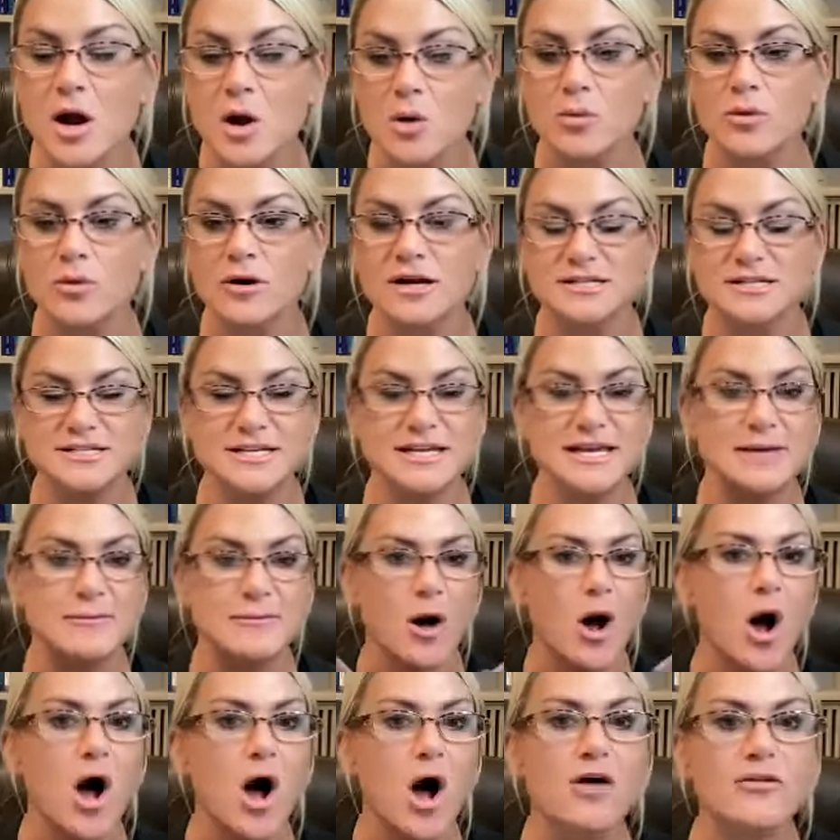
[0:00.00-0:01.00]
We're a team.
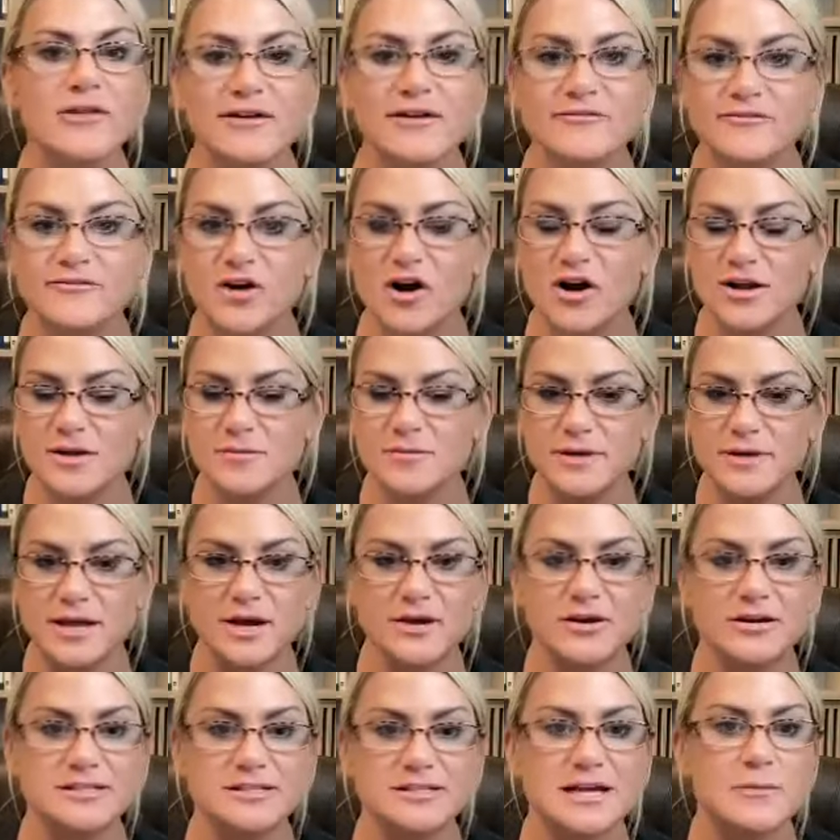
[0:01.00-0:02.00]
All that volume
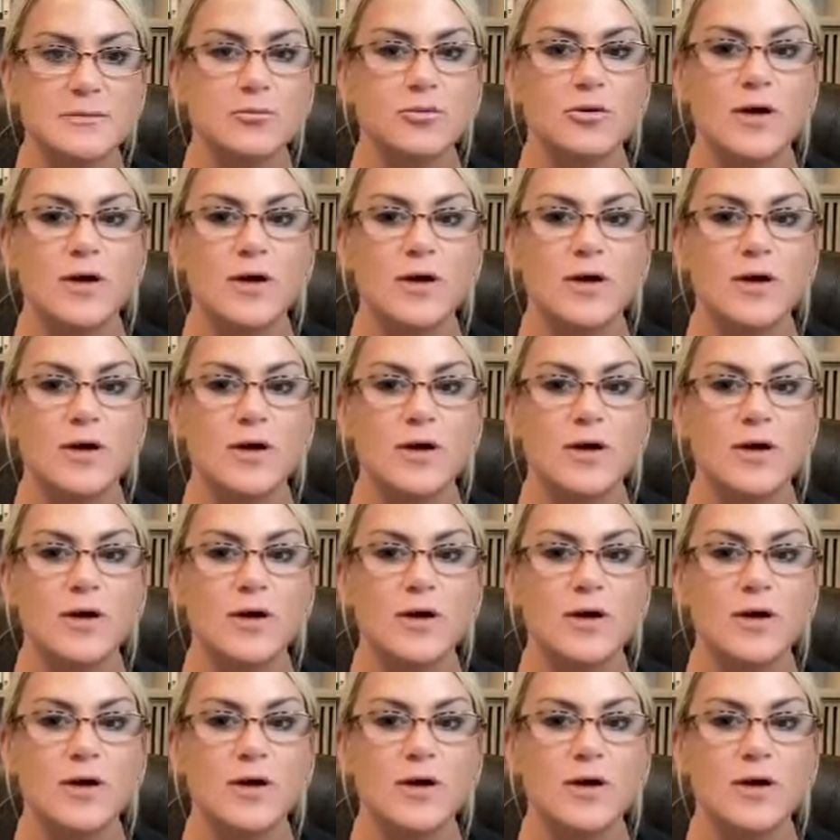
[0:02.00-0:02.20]
carries up.